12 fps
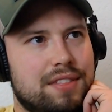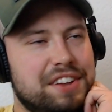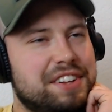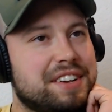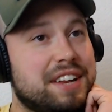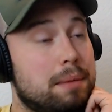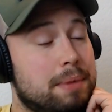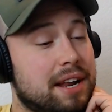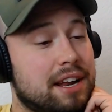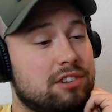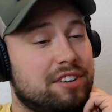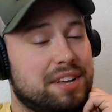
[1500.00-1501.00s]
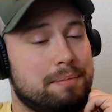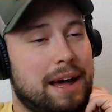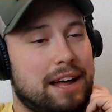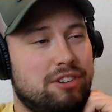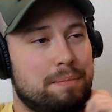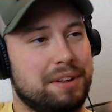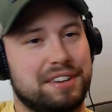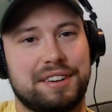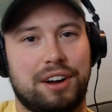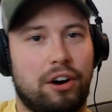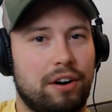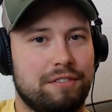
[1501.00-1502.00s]
is going to be an interesting matchup. This is
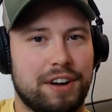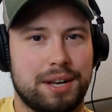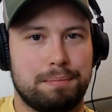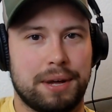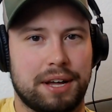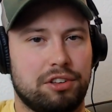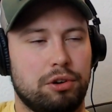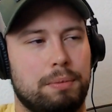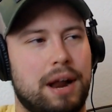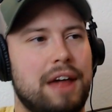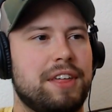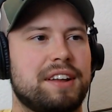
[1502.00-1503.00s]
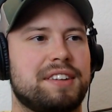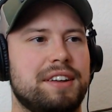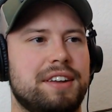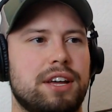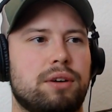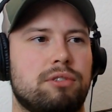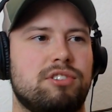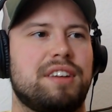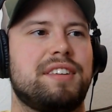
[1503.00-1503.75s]
a hard fight to pick too, but I think Sadiq will just